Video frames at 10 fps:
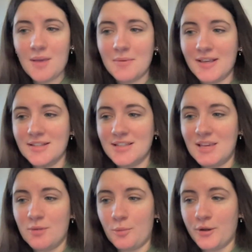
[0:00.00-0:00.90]
because
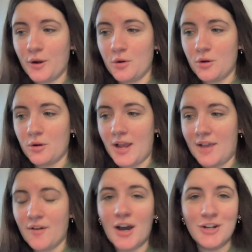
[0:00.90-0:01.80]
ebook pre-order, I
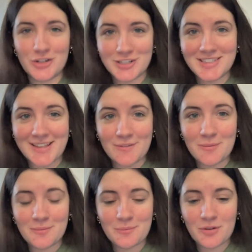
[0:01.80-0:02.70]
have
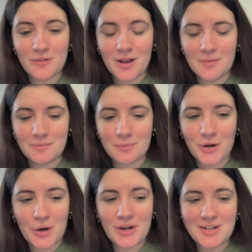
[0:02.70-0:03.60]
107
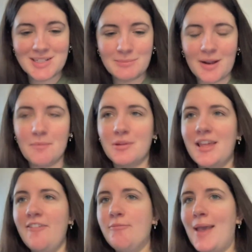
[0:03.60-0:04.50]
pre-orders, but I
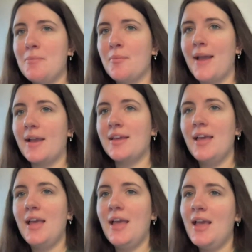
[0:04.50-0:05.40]
believe paperback
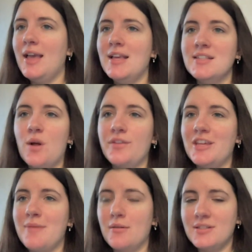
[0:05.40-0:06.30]
is
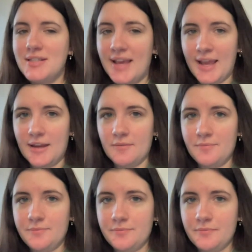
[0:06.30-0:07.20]
only about 10,
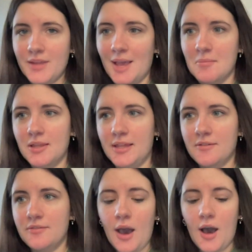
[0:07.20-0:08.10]
I
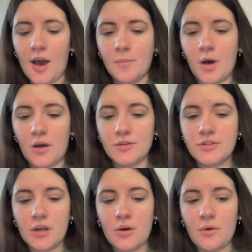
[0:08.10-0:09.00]
believe.
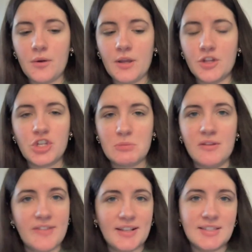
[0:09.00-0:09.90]
Also, it should be
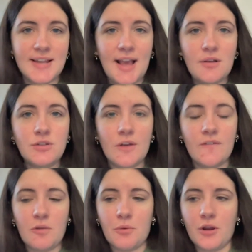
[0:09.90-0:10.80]
fixed now. So
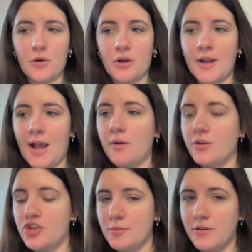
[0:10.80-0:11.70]
if you pre-order now,
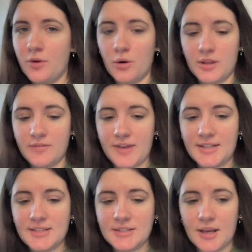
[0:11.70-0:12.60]
it should be totally
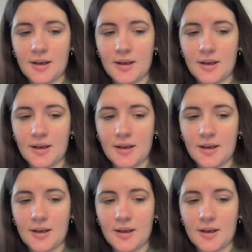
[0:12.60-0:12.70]
fixed.